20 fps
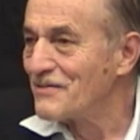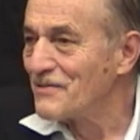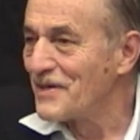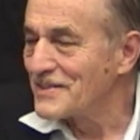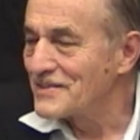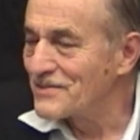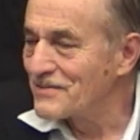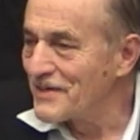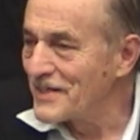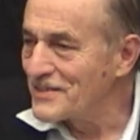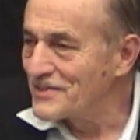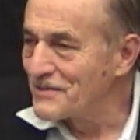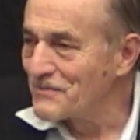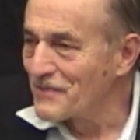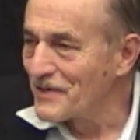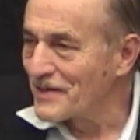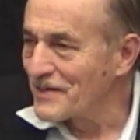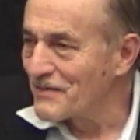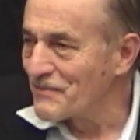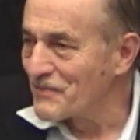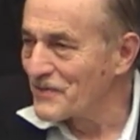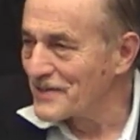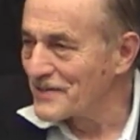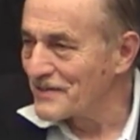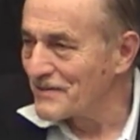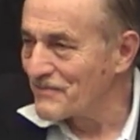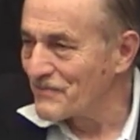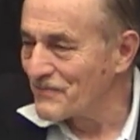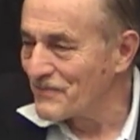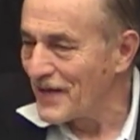restoration work
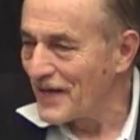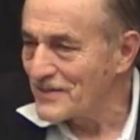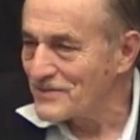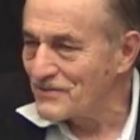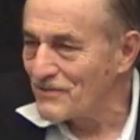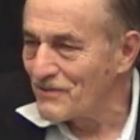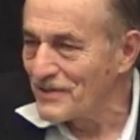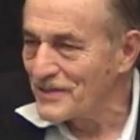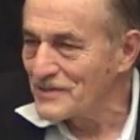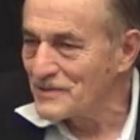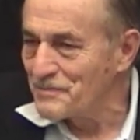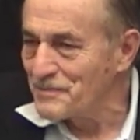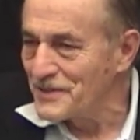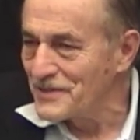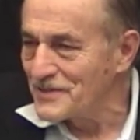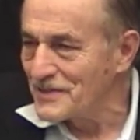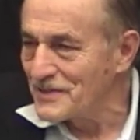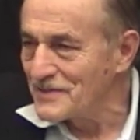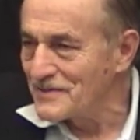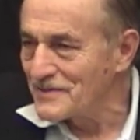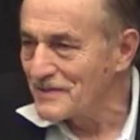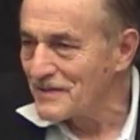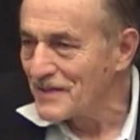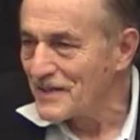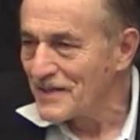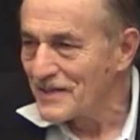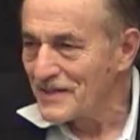with fast growing species